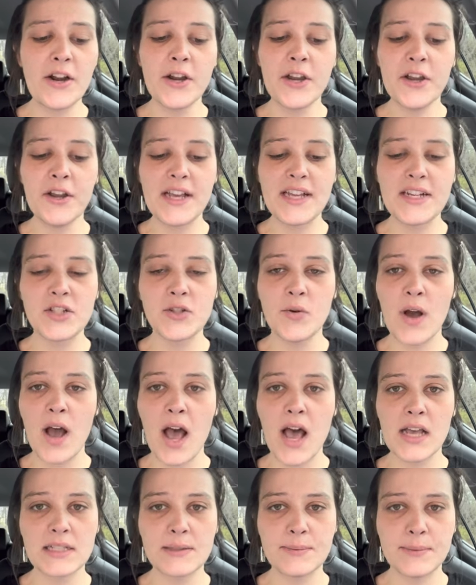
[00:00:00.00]
you get to a
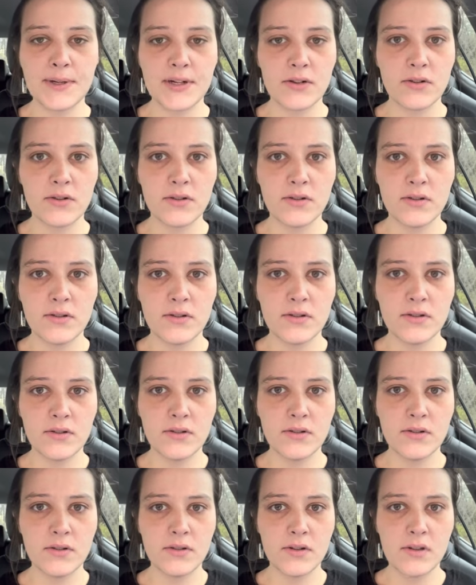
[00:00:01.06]
hospital,
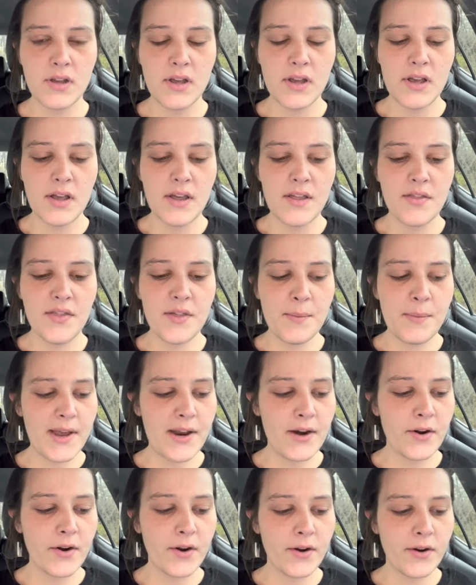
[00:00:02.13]
the
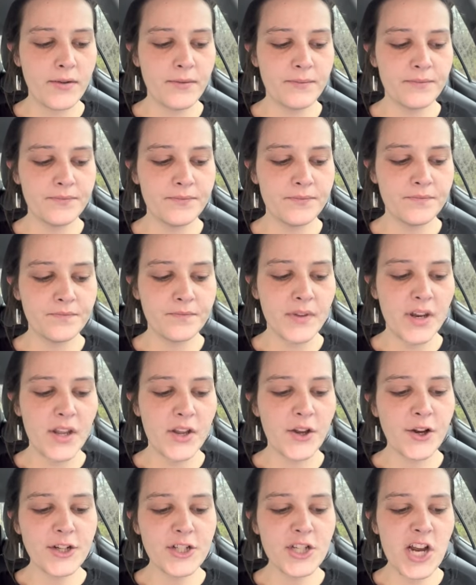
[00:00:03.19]
better.
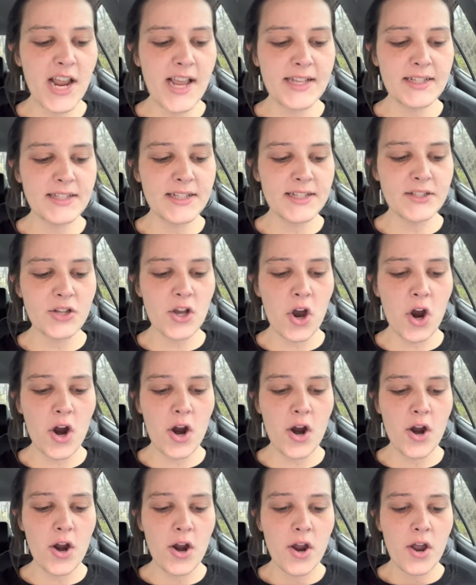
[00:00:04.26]
Your chances
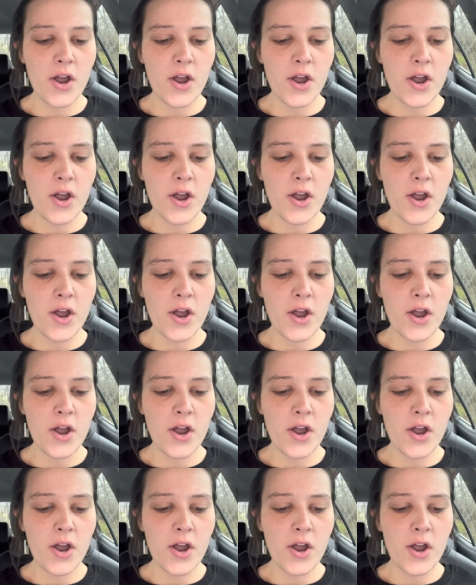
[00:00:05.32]
are